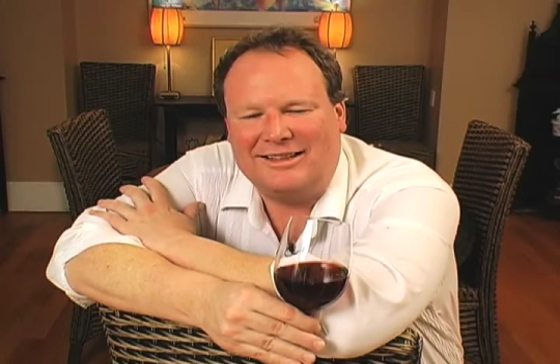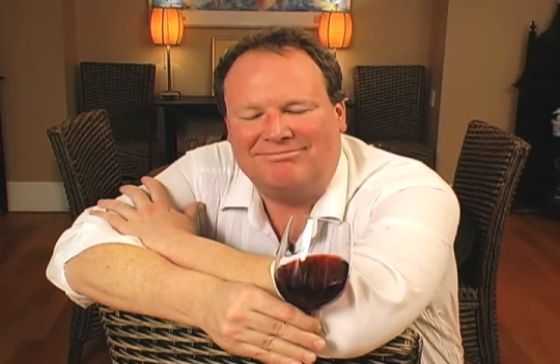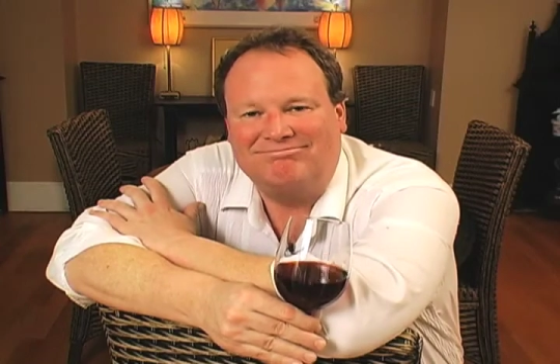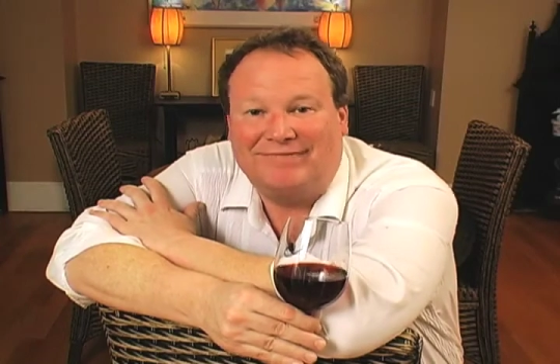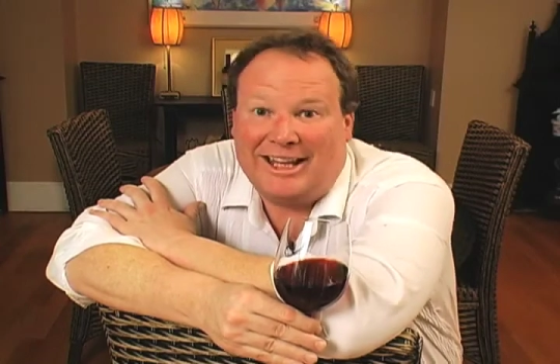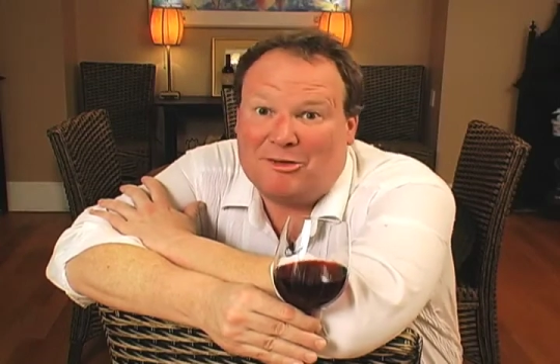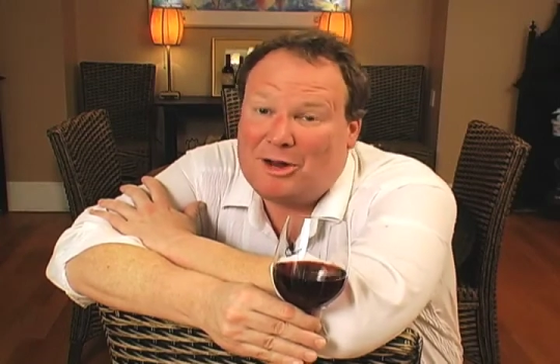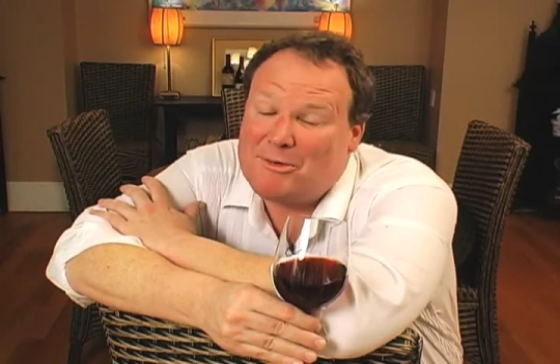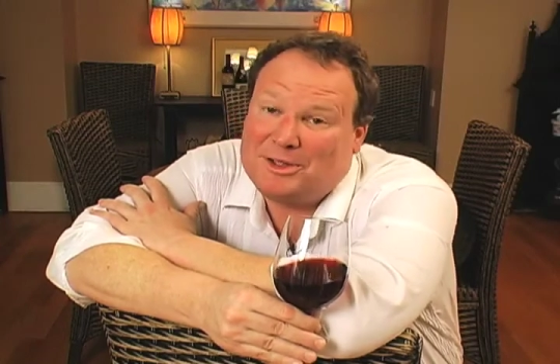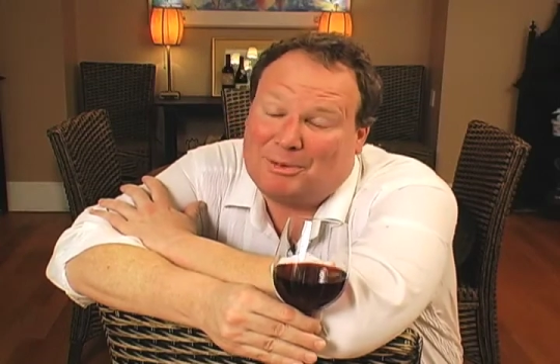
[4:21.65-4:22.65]
and they don't
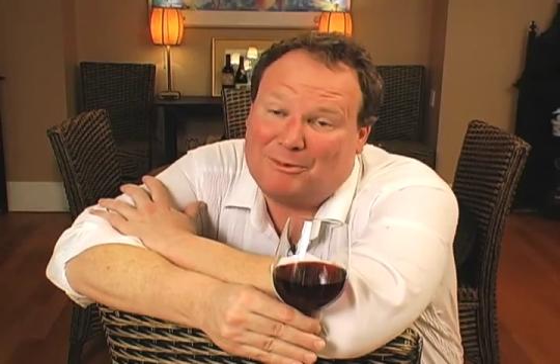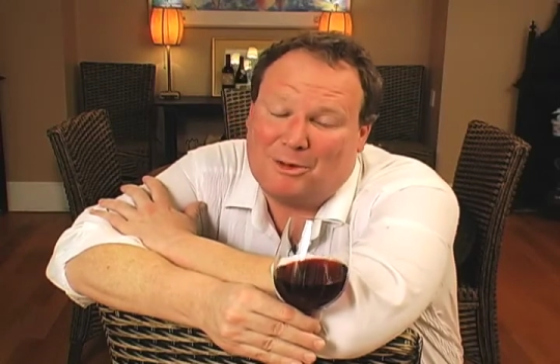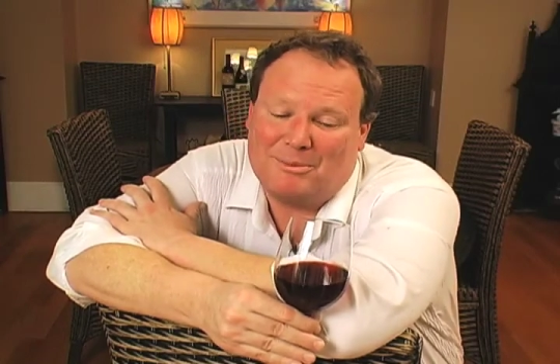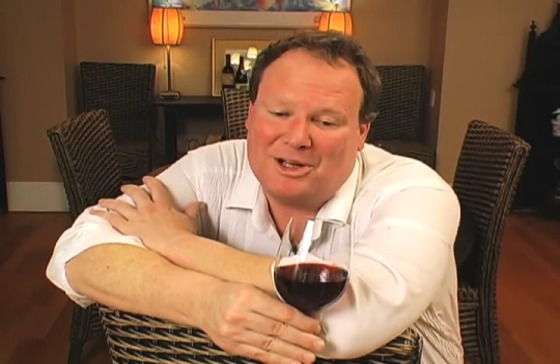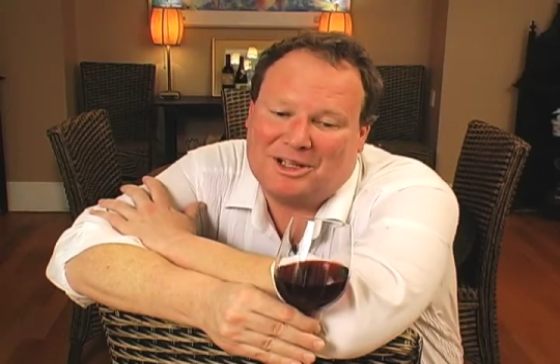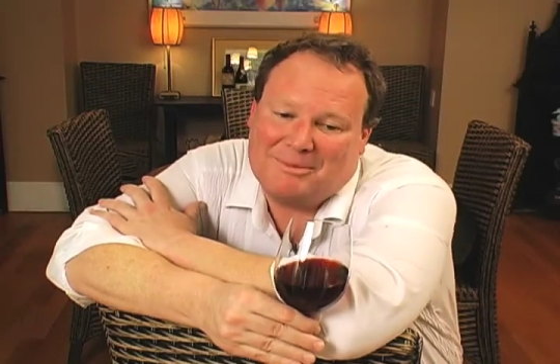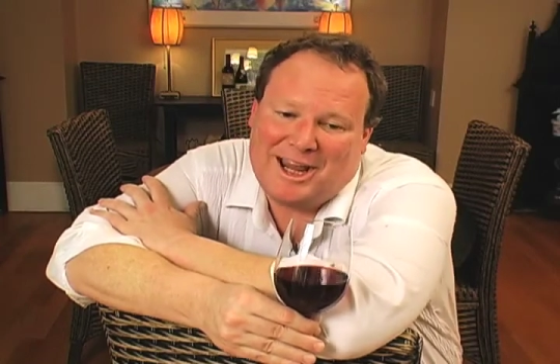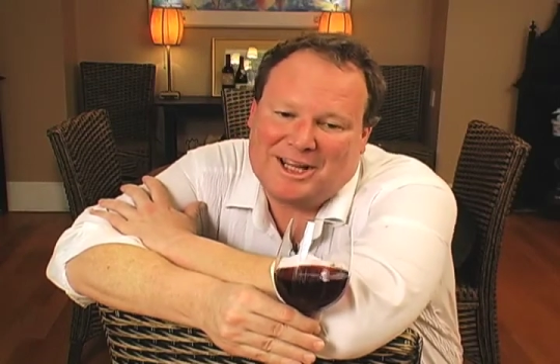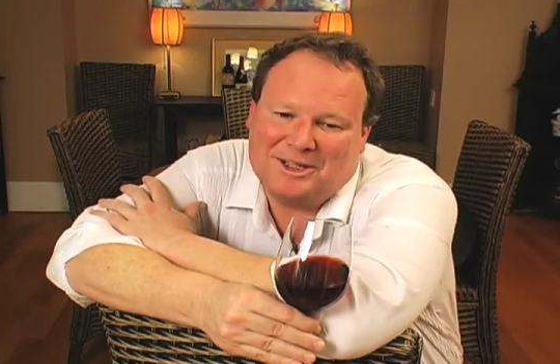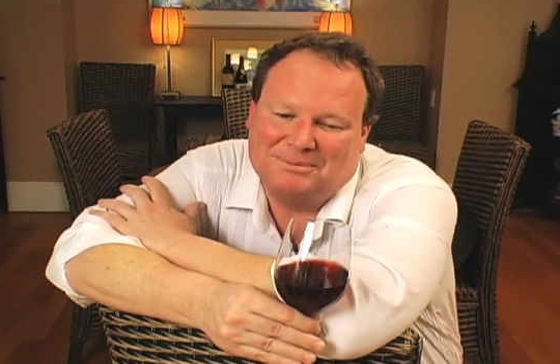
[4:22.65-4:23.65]
always perform on
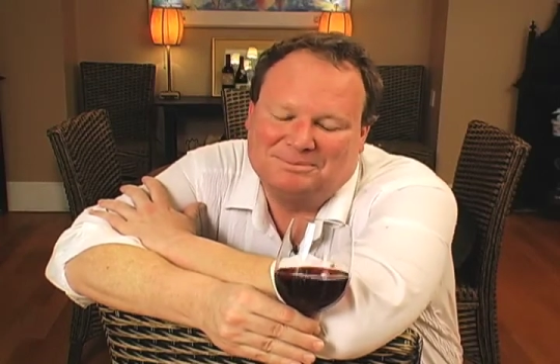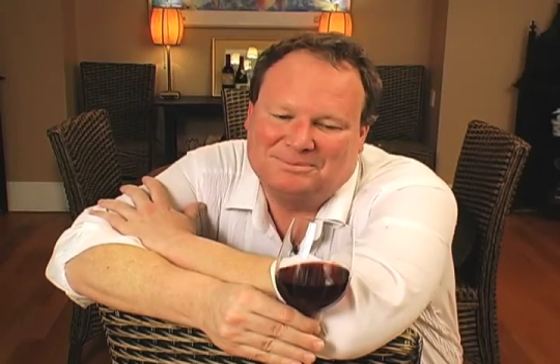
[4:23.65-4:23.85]
command.